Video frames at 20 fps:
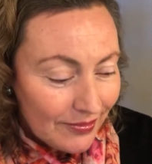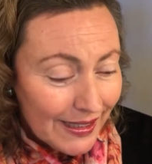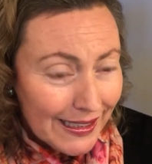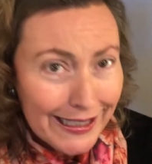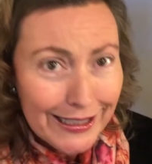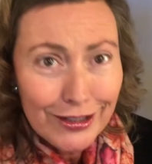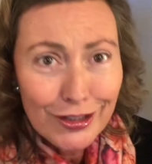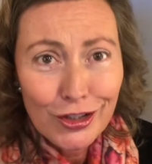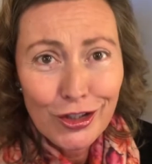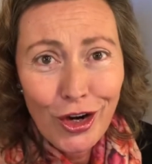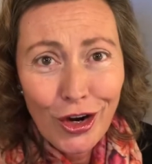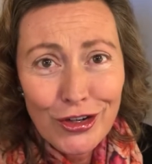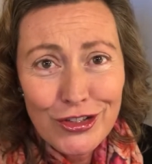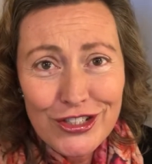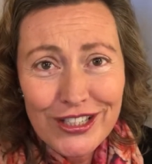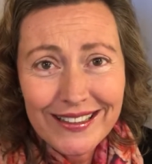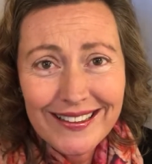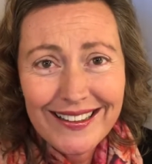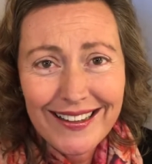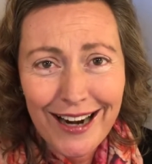in the
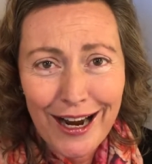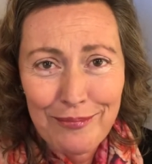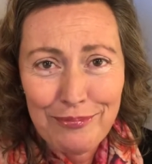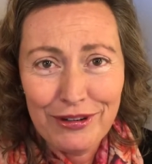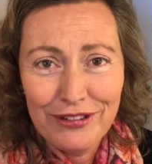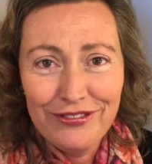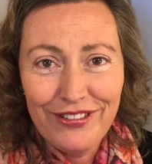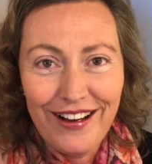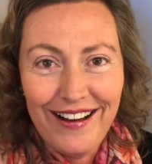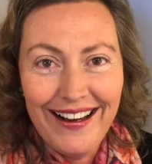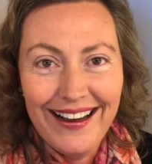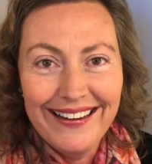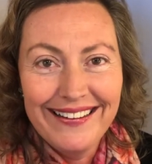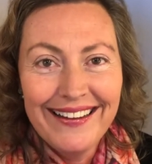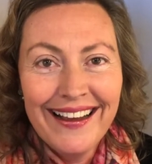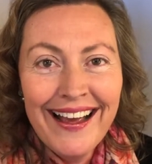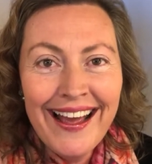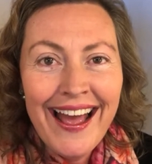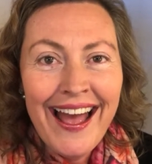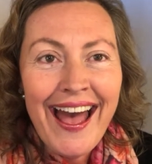coaching that I provide,
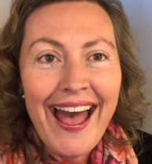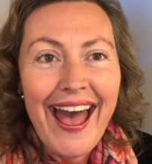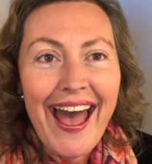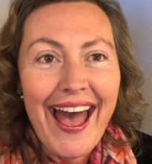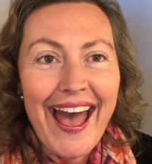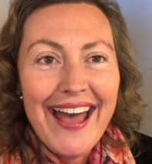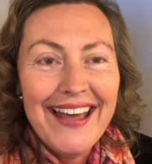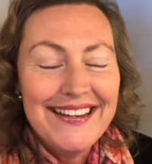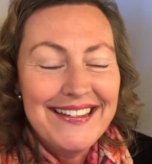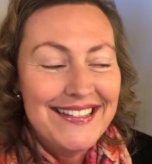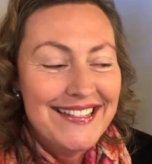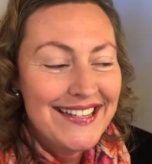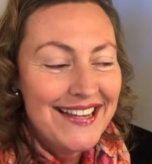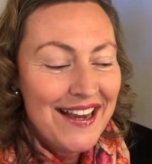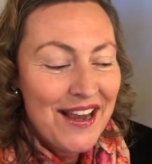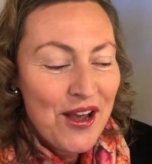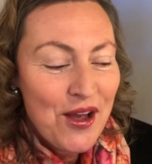and